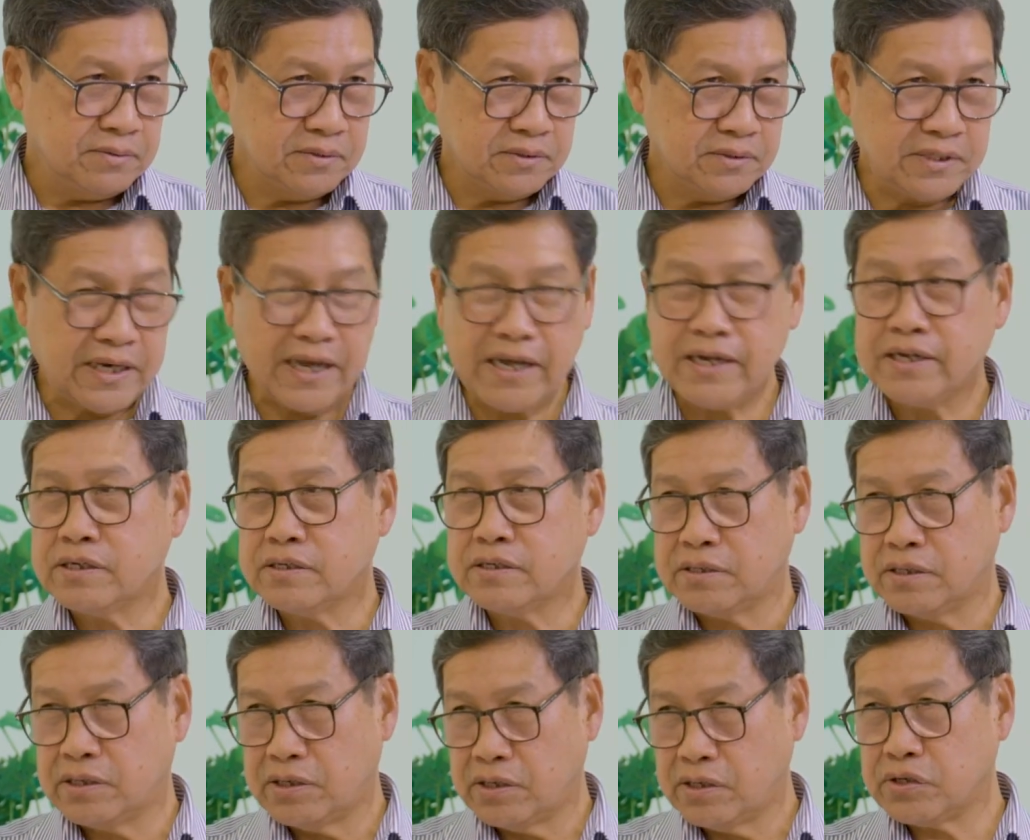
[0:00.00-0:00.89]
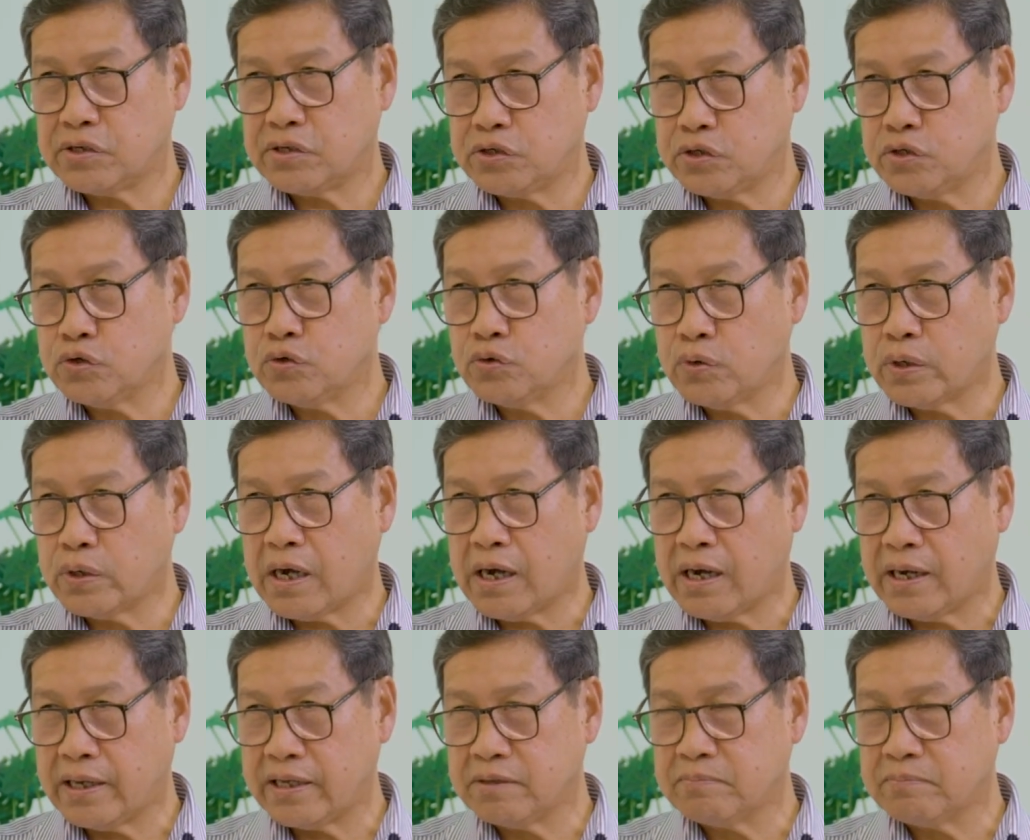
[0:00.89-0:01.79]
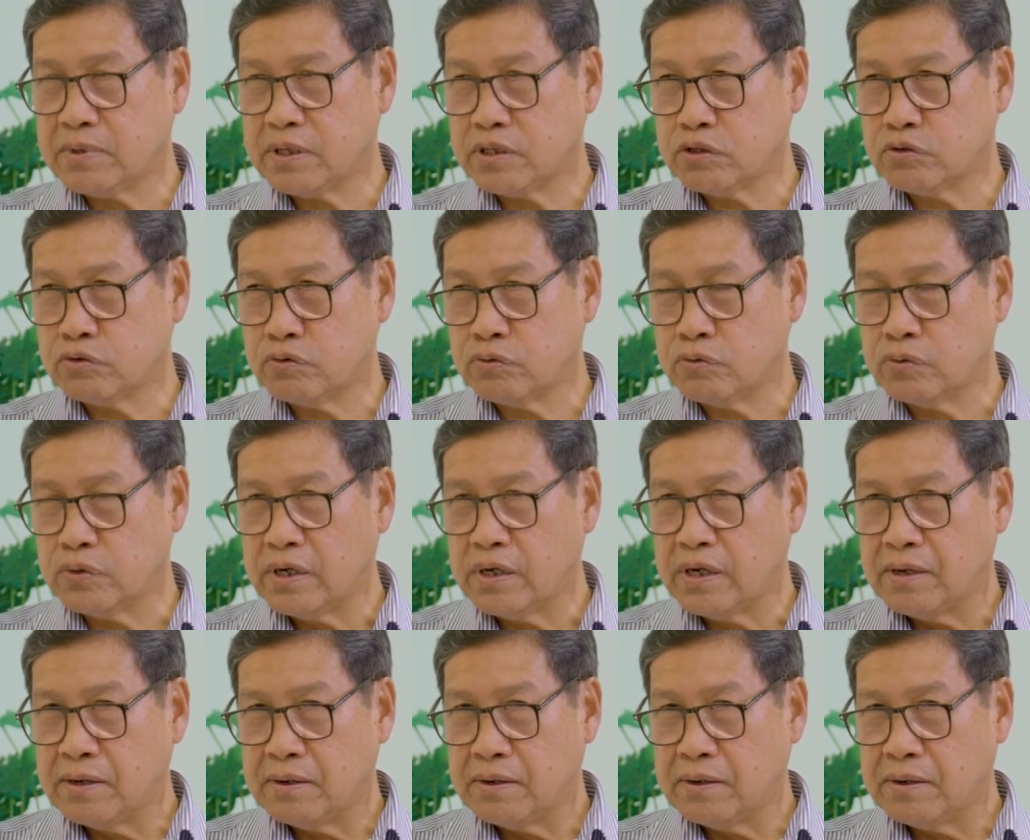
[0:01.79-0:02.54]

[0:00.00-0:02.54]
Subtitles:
Then you are able to